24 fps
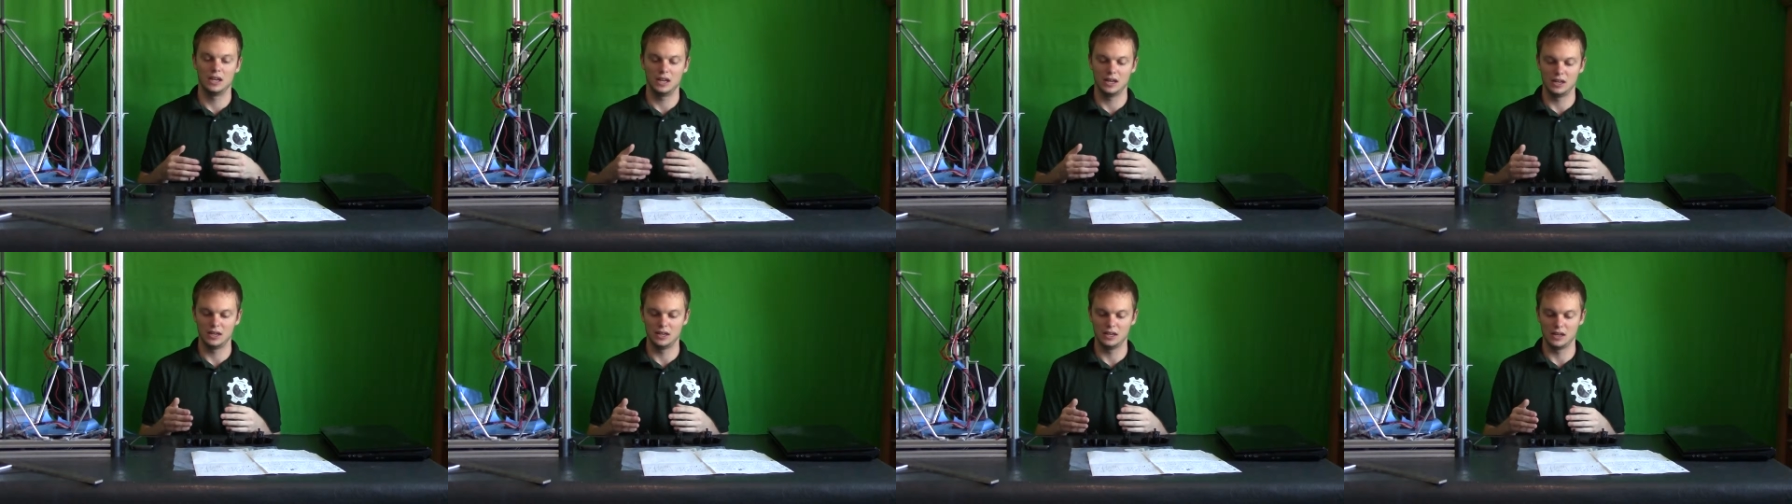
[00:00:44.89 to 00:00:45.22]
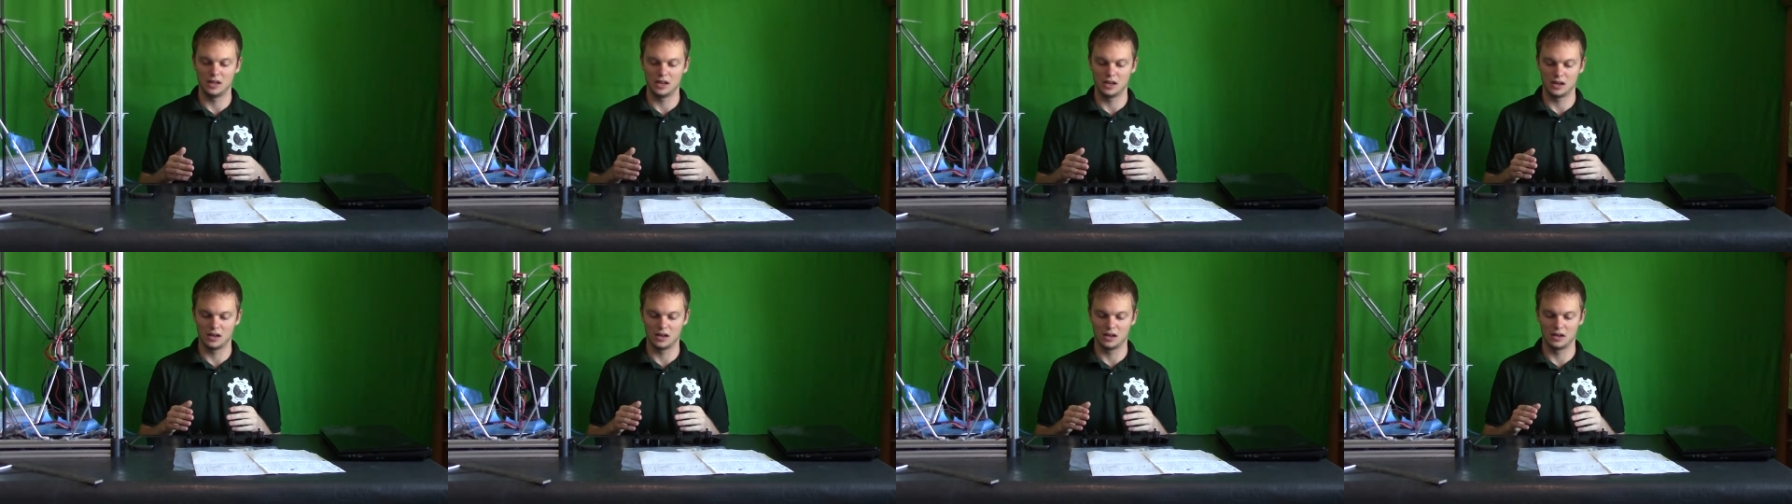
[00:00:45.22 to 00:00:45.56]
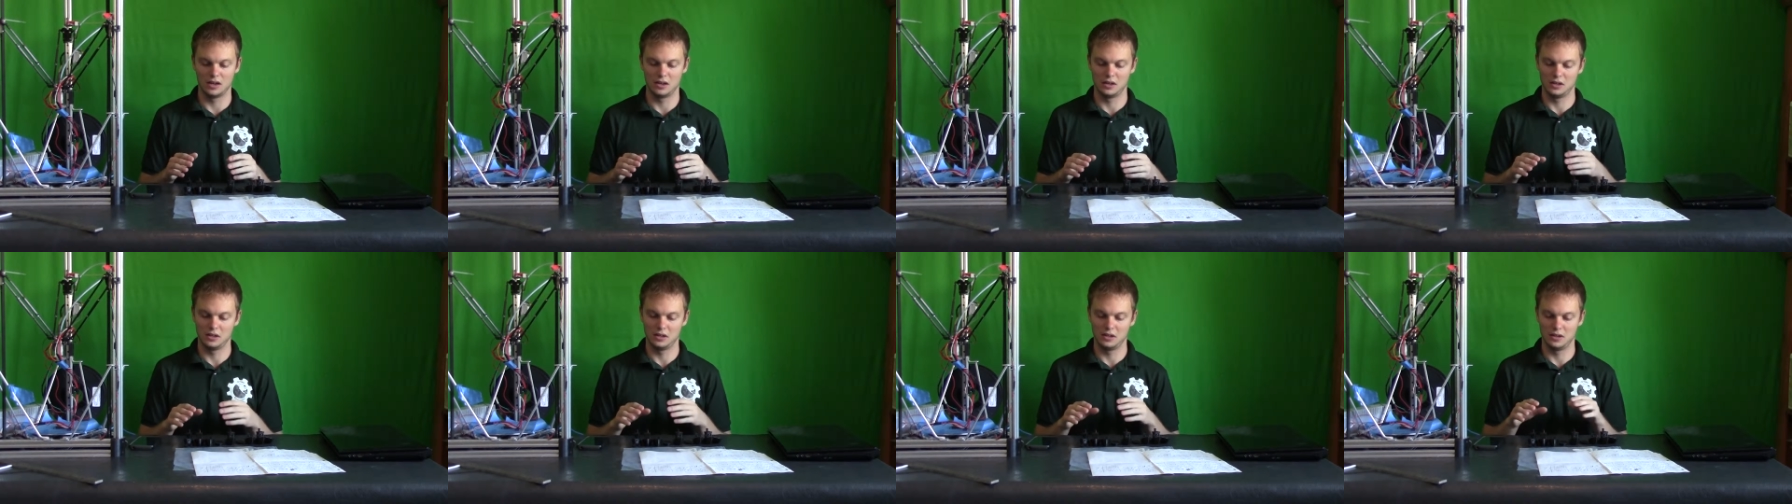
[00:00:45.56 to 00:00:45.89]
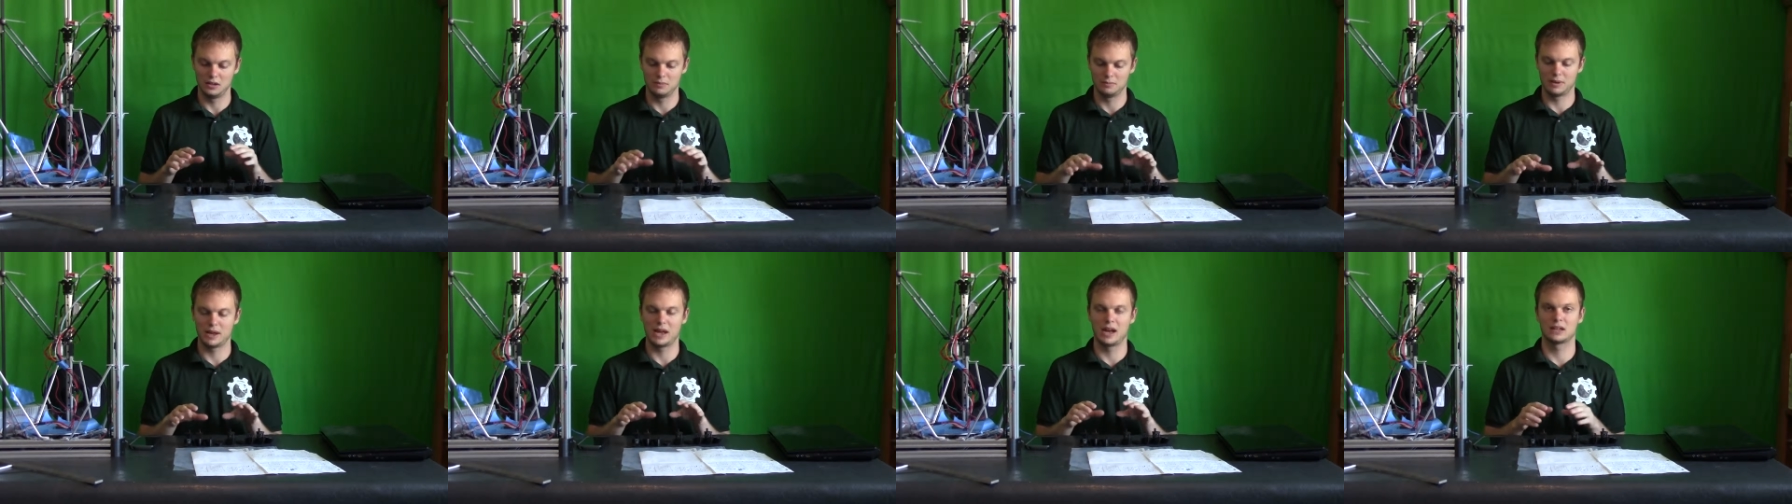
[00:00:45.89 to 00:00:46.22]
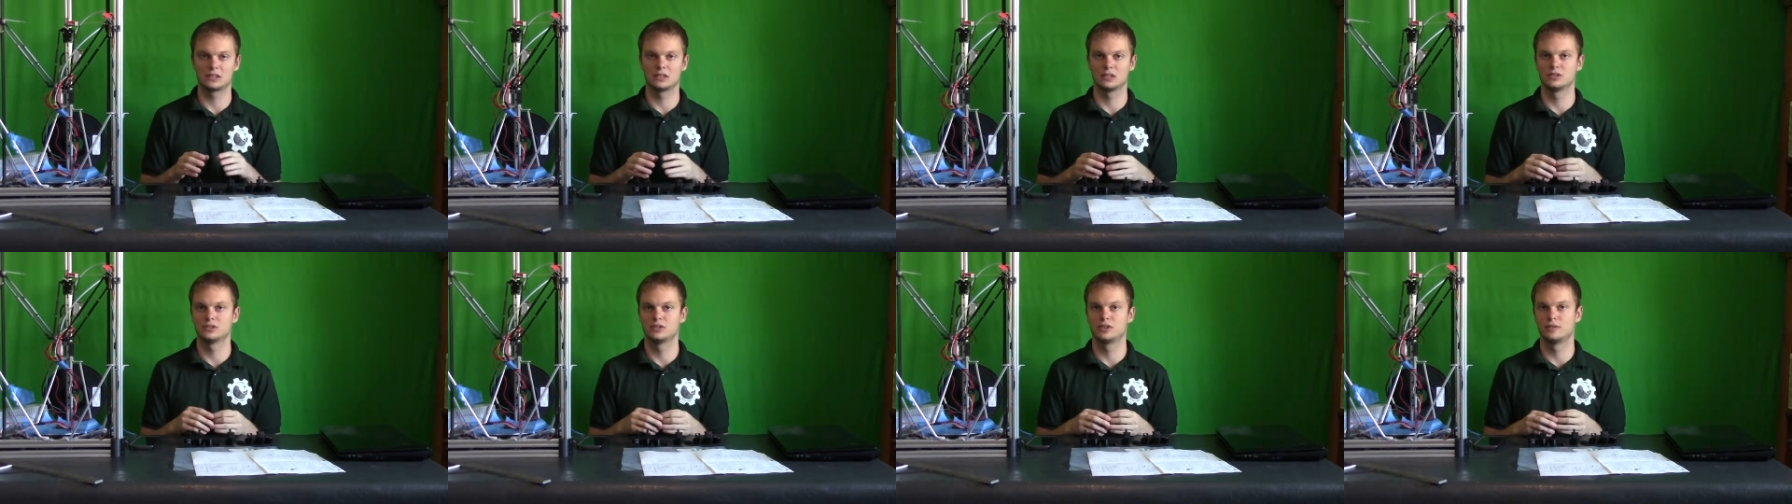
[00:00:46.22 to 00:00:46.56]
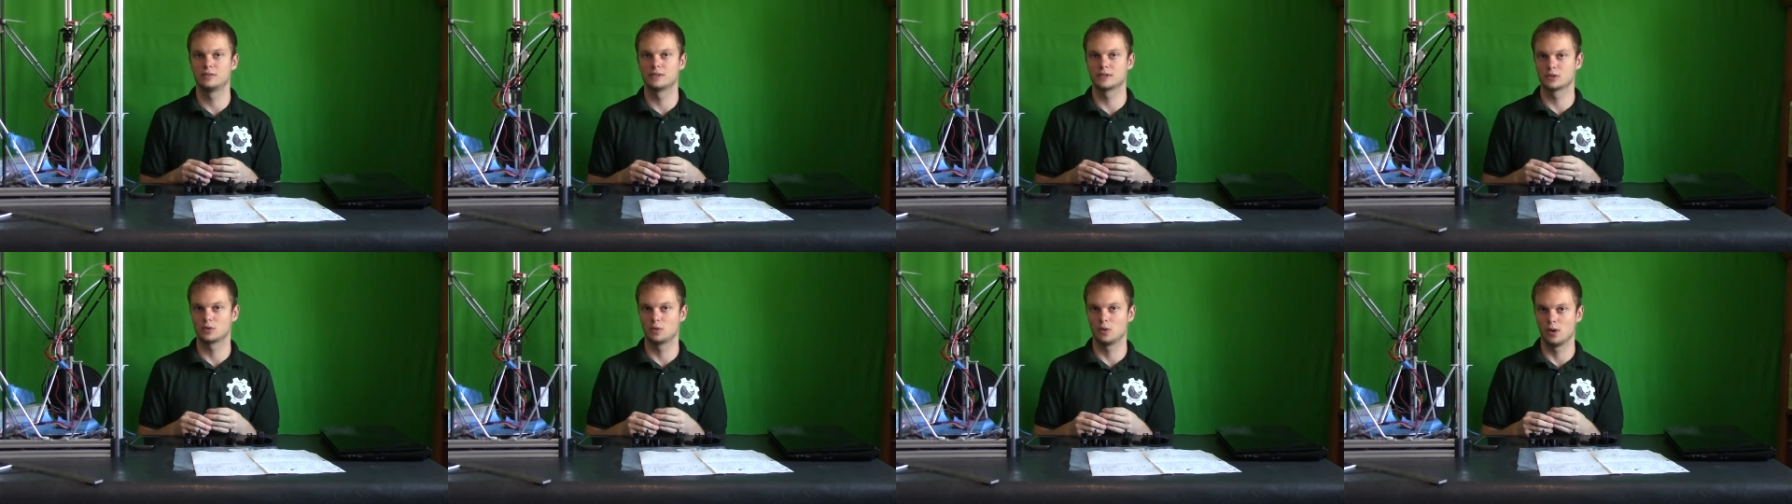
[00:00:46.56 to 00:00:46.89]
any uh, impact on
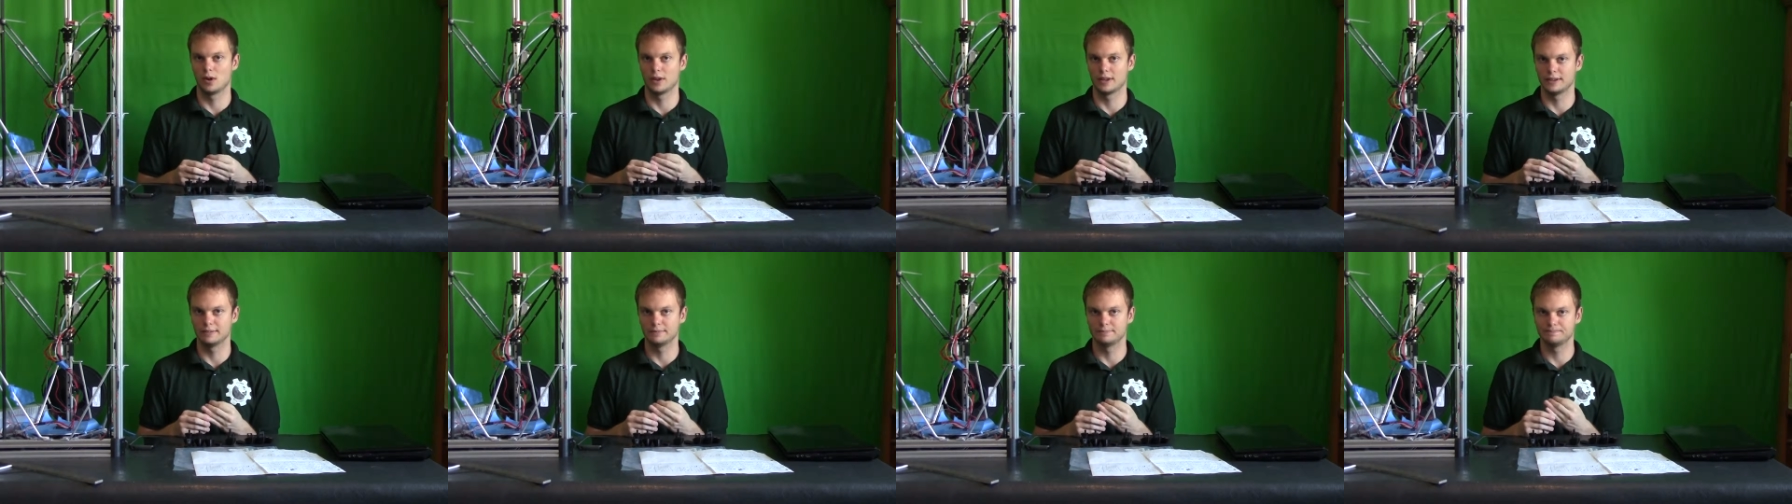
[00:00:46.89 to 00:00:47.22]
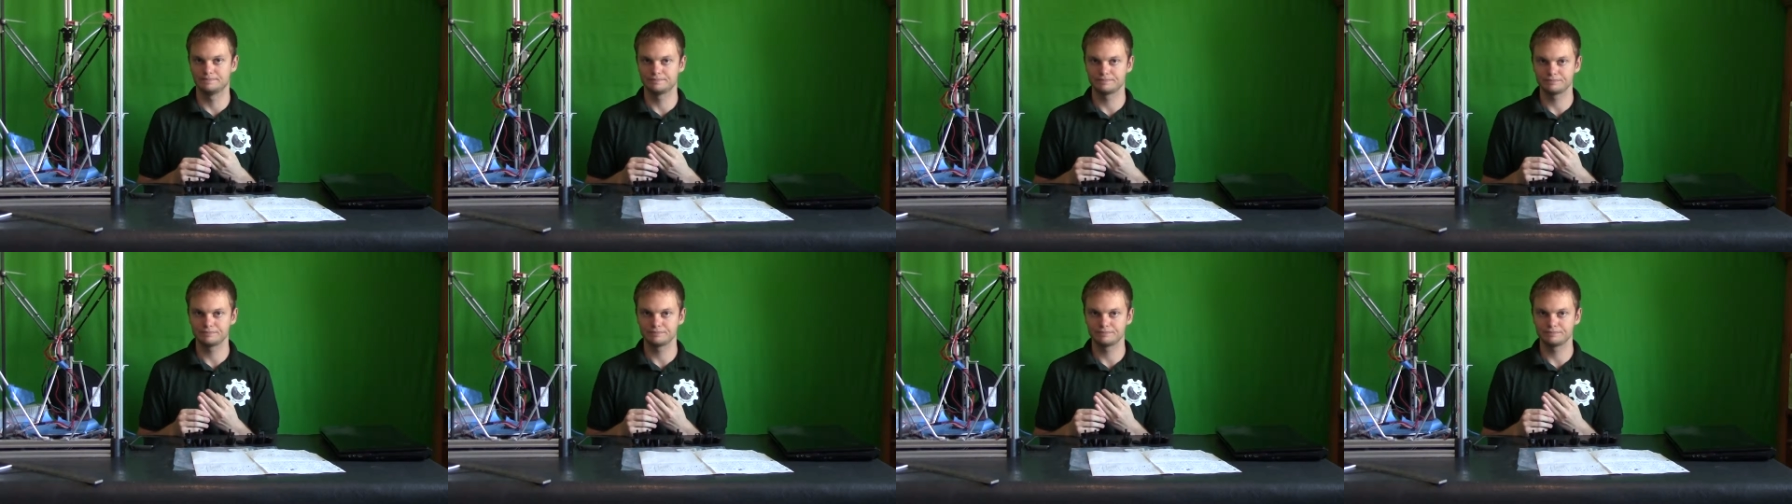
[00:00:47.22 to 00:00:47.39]
surface quality.